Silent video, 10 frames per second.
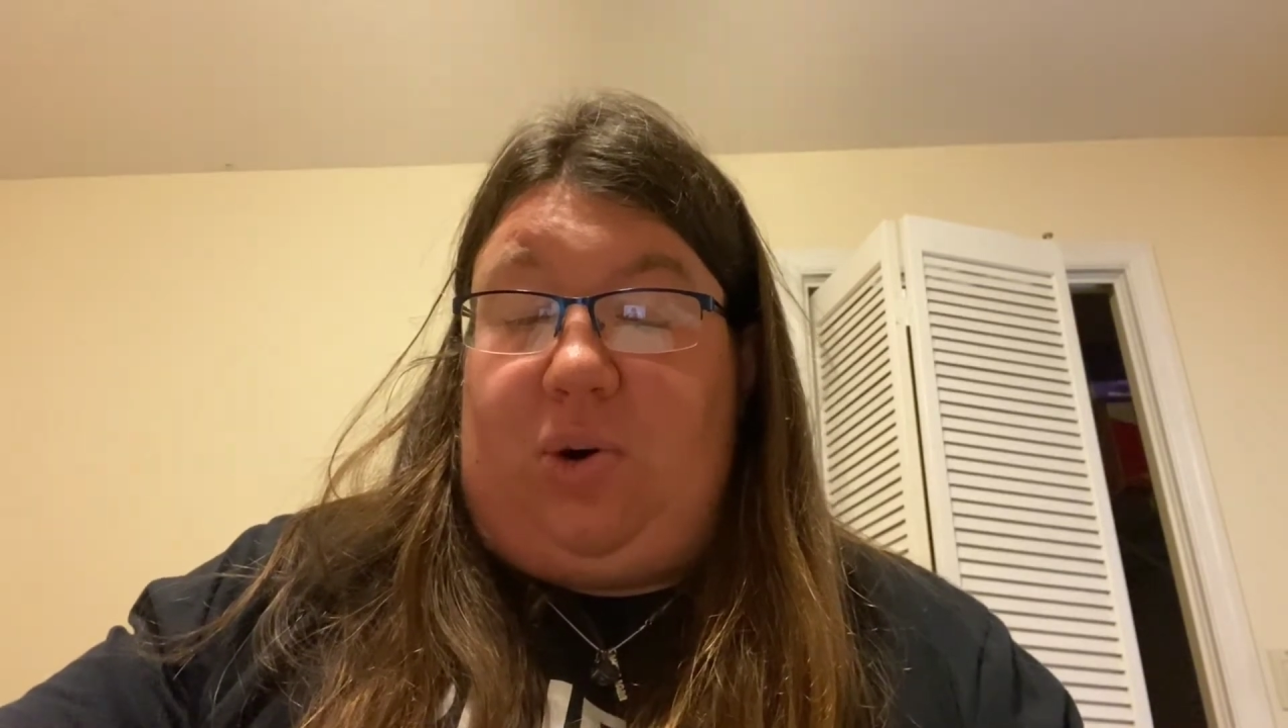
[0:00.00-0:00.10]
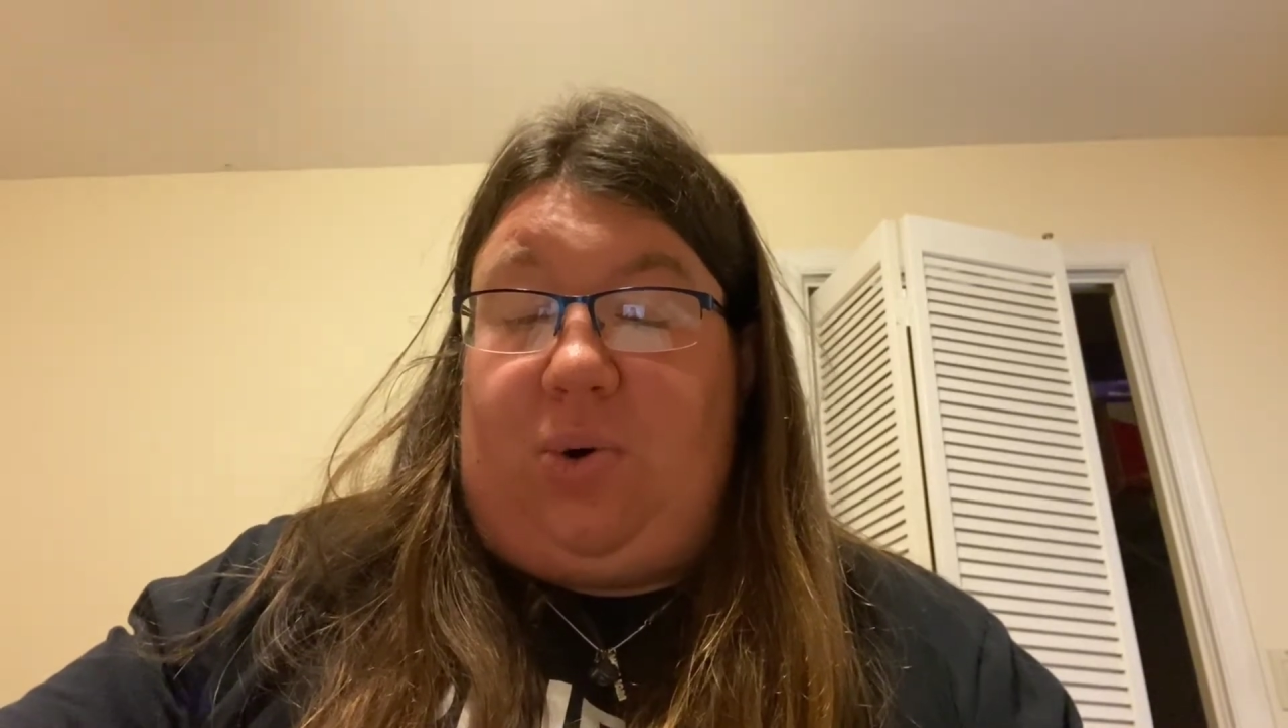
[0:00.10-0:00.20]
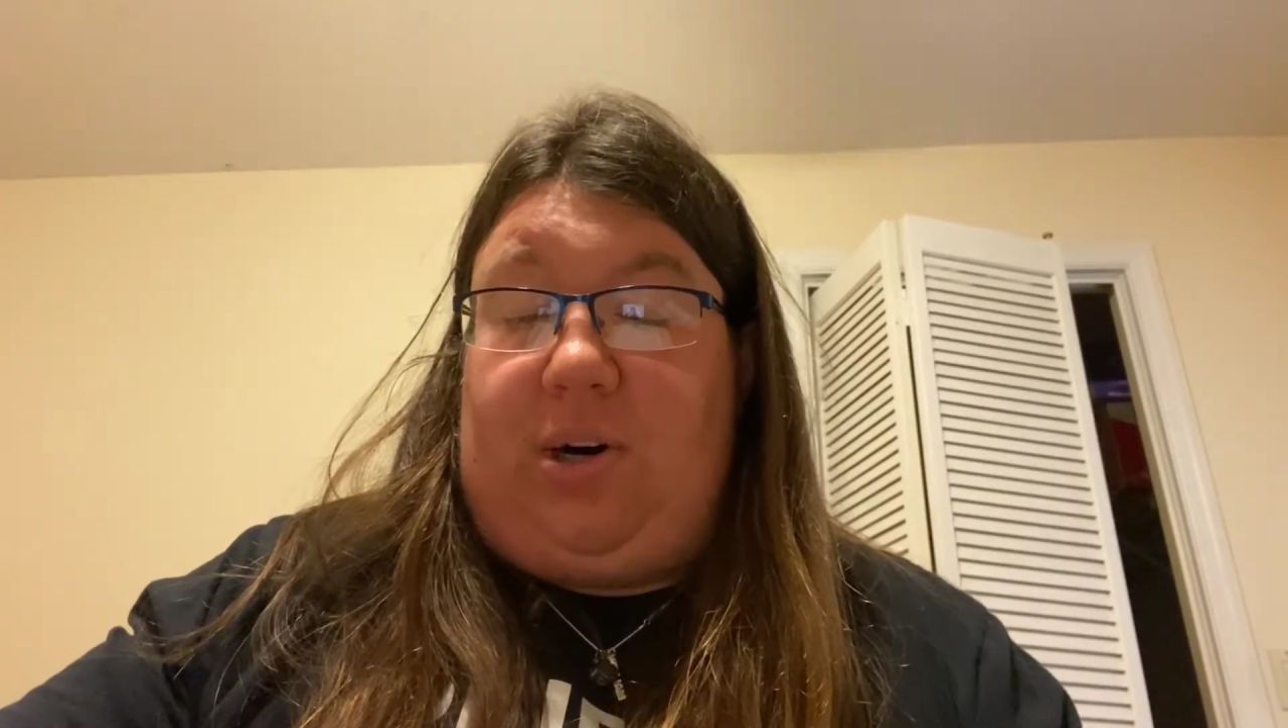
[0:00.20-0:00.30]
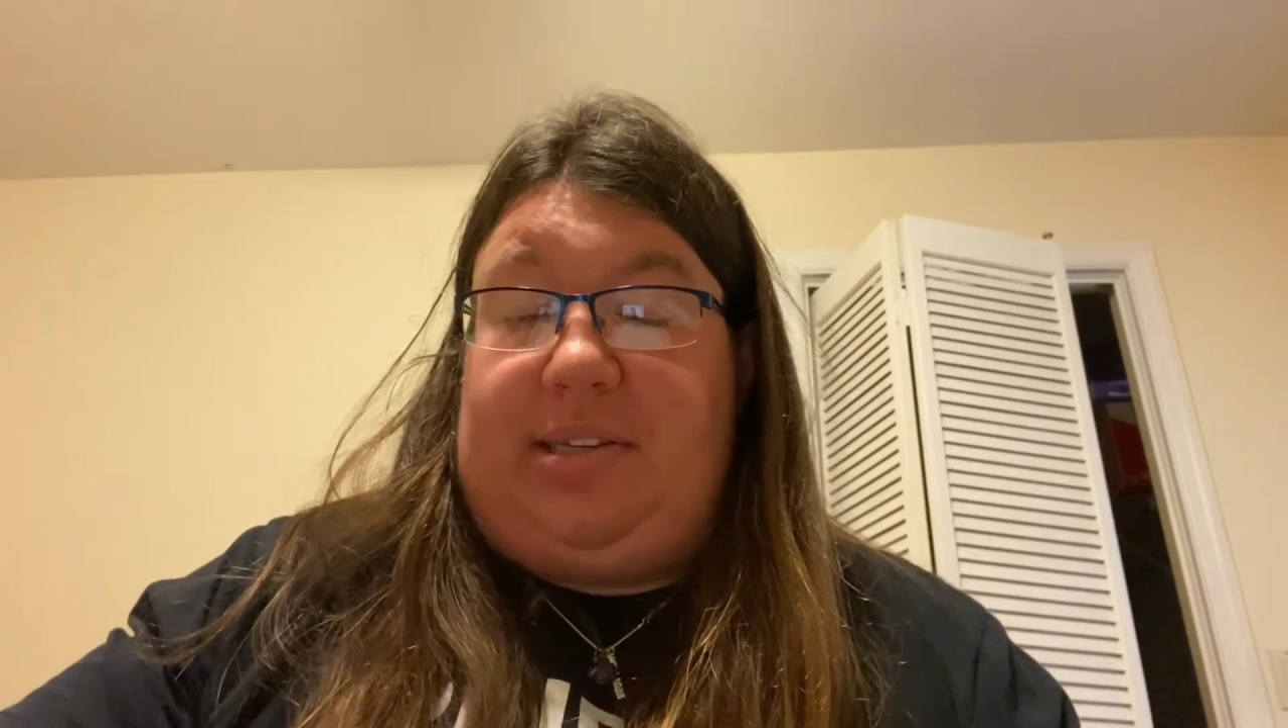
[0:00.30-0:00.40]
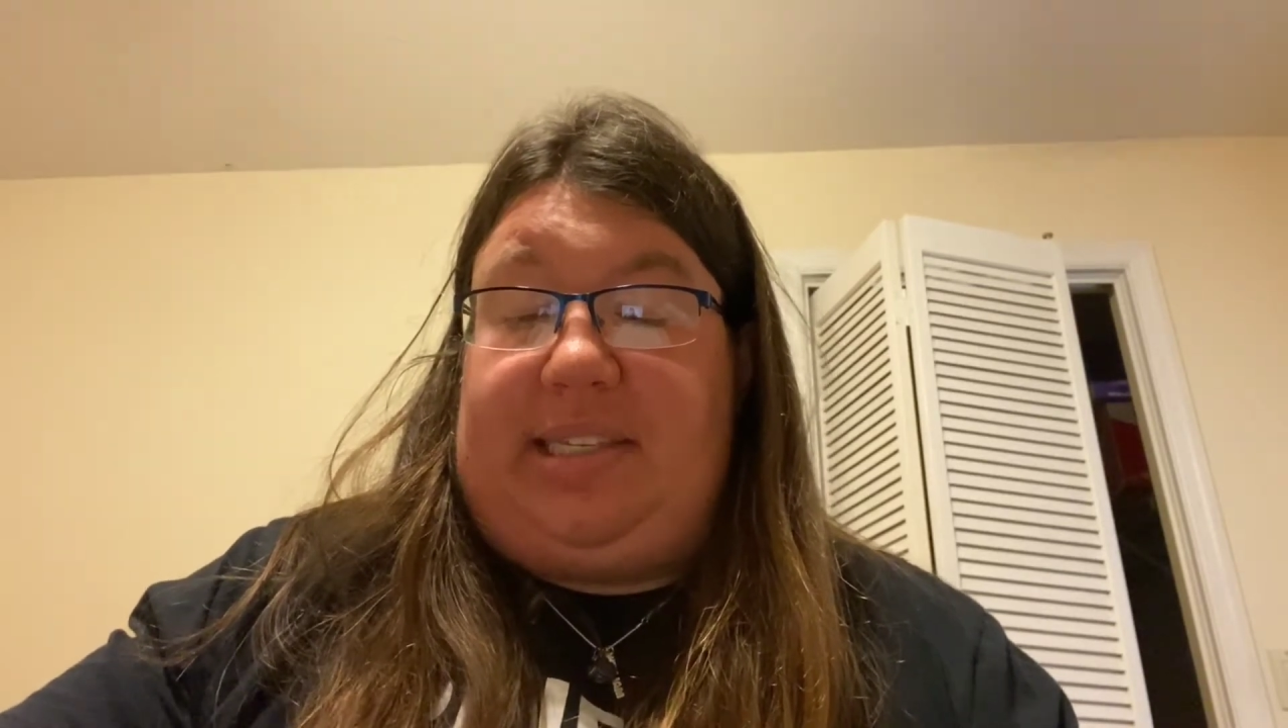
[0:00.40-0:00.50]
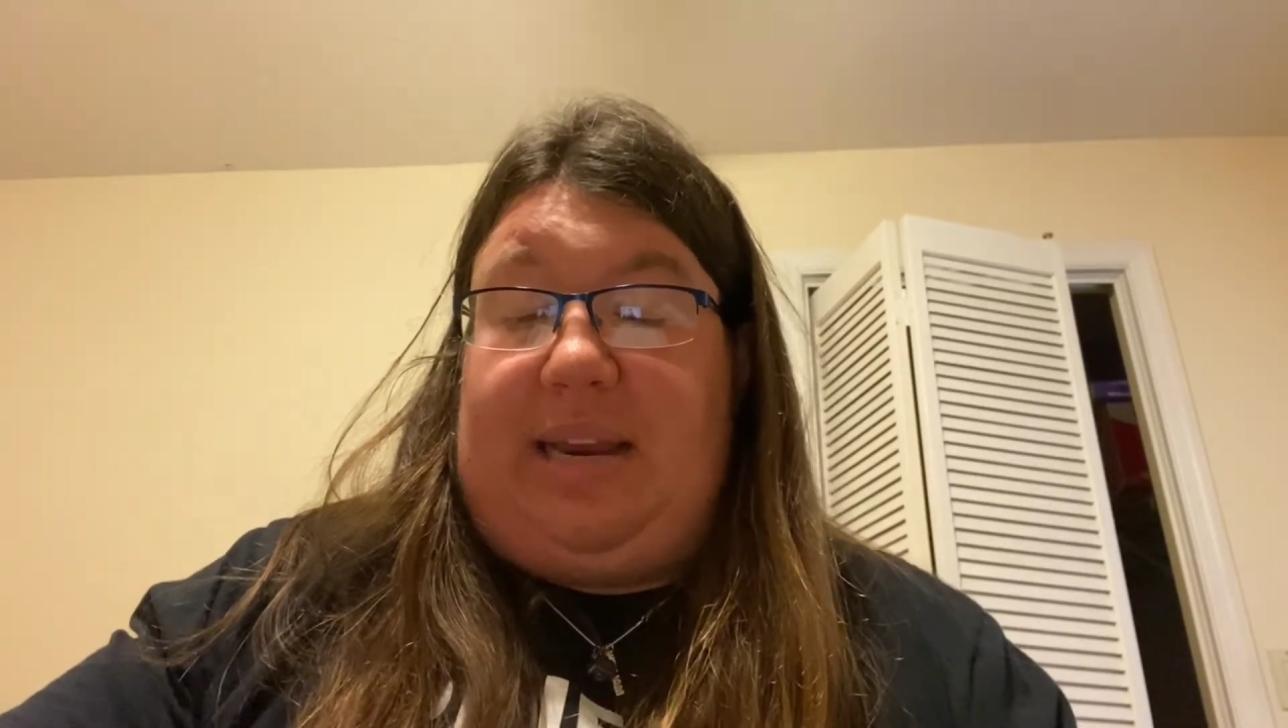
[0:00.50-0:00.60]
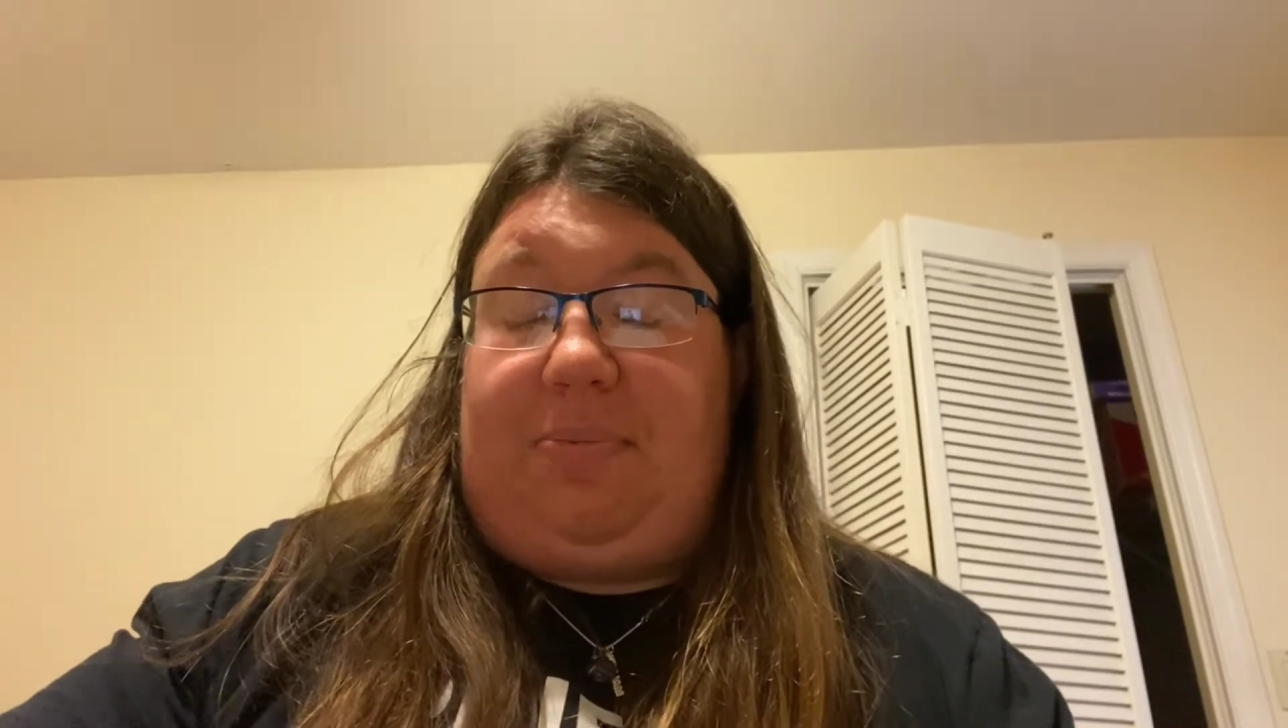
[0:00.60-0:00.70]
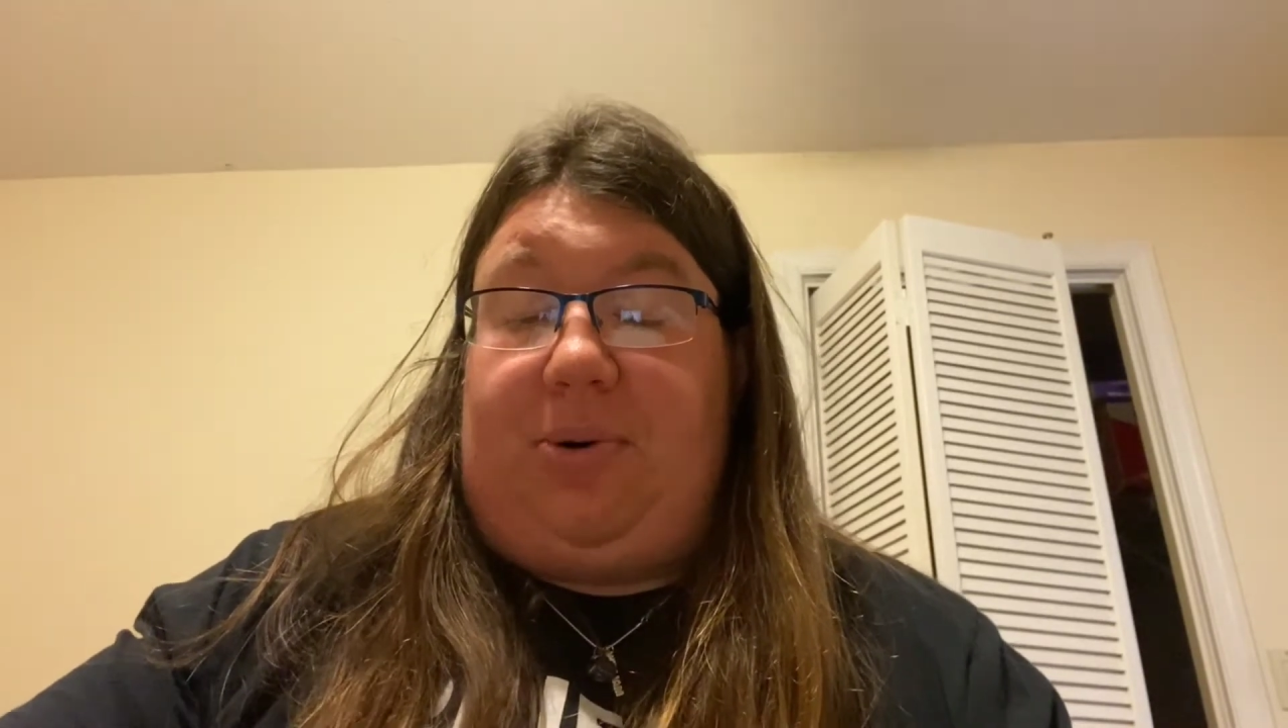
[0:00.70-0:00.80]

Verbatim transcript: courts and